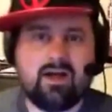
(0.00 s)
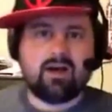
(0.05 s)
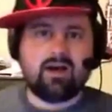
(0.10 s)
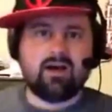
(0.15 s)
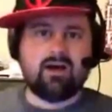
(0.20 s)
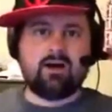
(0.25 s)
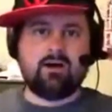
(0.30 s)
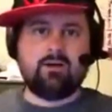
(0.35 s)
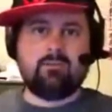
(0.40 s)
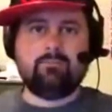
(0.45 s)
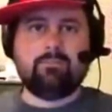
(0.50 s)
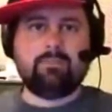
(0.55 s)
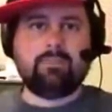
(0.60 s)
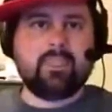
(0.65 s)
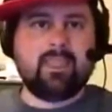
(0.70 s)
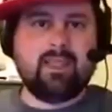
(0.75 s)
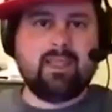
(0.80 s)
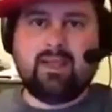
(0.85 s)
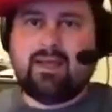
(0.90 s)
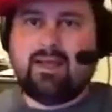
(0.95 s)

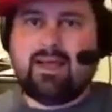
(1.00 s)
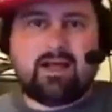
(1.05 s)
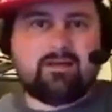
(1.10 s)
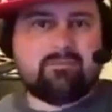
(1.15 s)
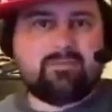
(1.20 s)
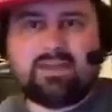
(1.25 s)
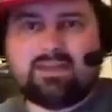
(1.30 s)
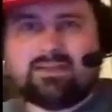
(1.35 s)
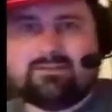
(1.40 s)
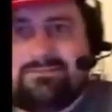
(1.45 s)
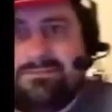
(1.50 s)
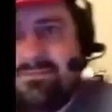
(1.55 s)
I mean,